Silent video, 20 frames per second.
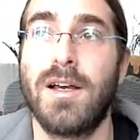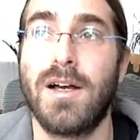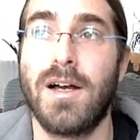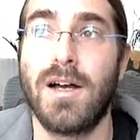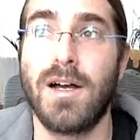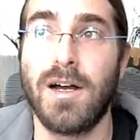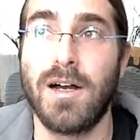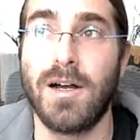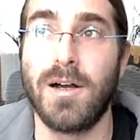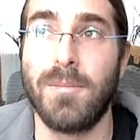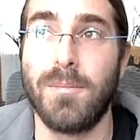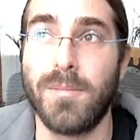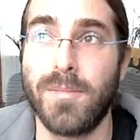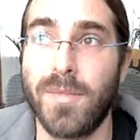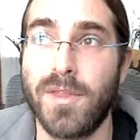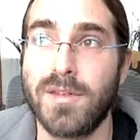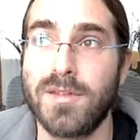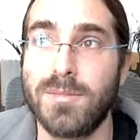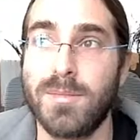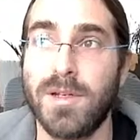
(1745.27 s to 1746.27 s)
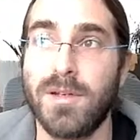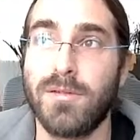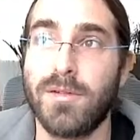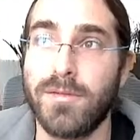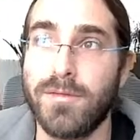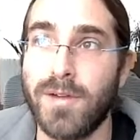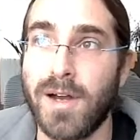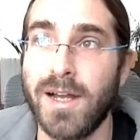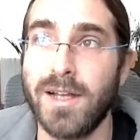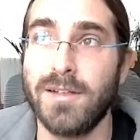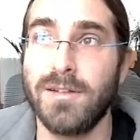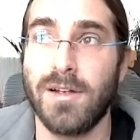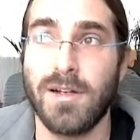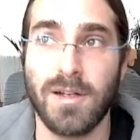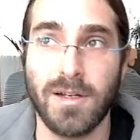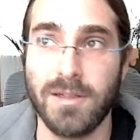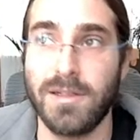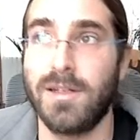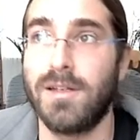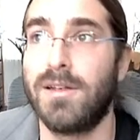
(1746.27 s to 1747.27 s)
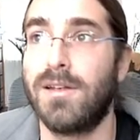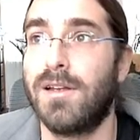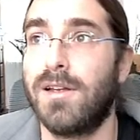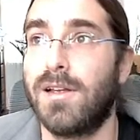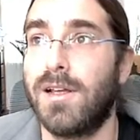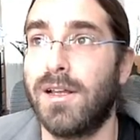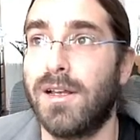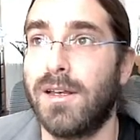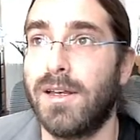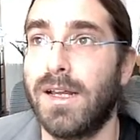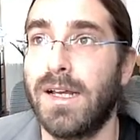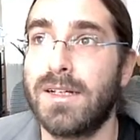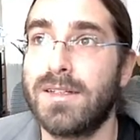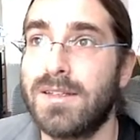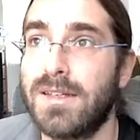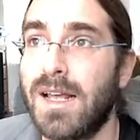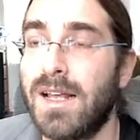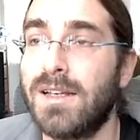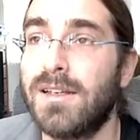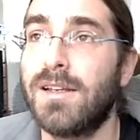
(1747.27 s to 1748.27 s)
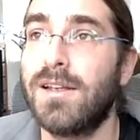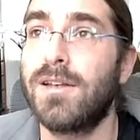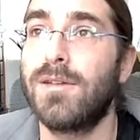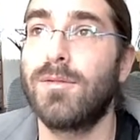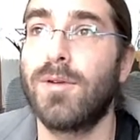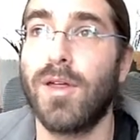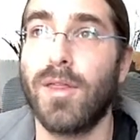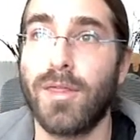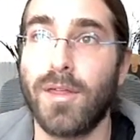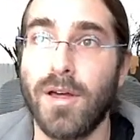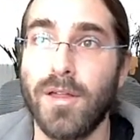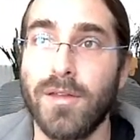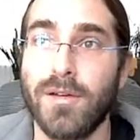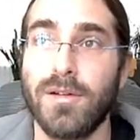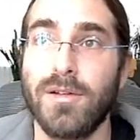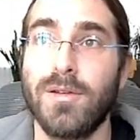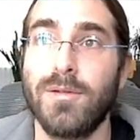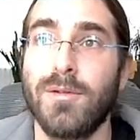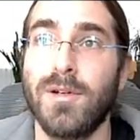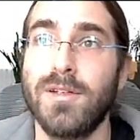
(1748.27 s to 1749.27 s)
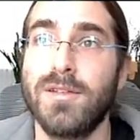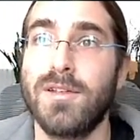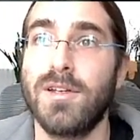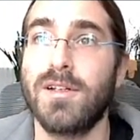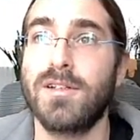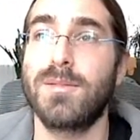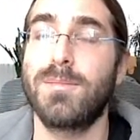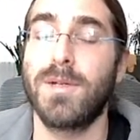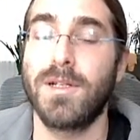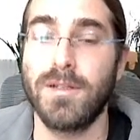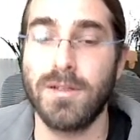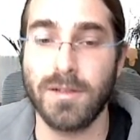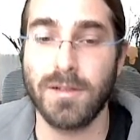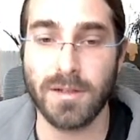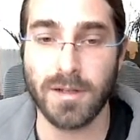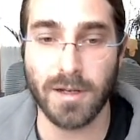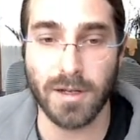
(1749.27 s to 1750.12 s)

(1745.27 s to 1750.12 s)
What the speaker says: This has been refined on and extended with other heuristics, but